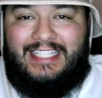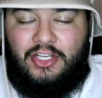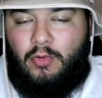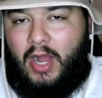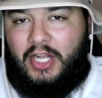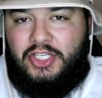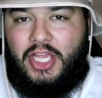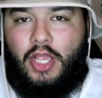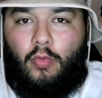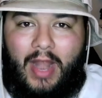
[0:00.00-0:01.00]
to watch
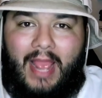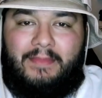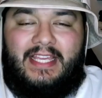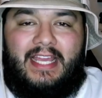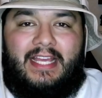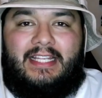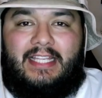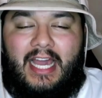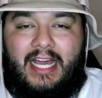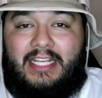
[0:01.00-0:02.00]
Rams
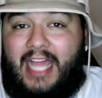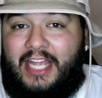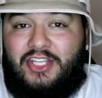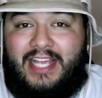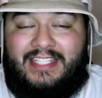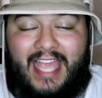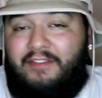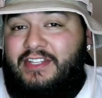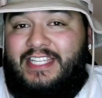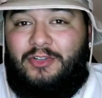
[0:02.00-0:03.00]
Digest
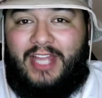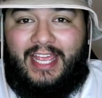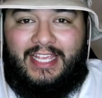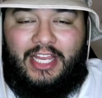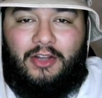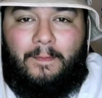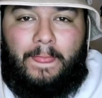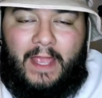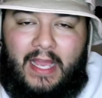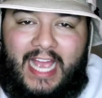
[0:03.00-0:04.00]
every single day here.
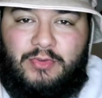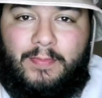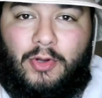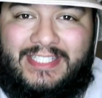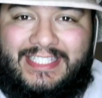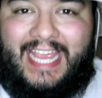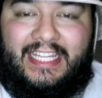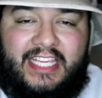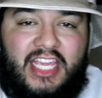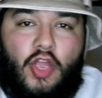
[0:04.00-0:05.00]
As we post
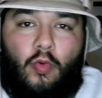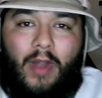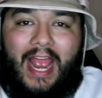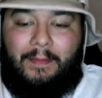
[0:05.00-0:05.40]
daily Rams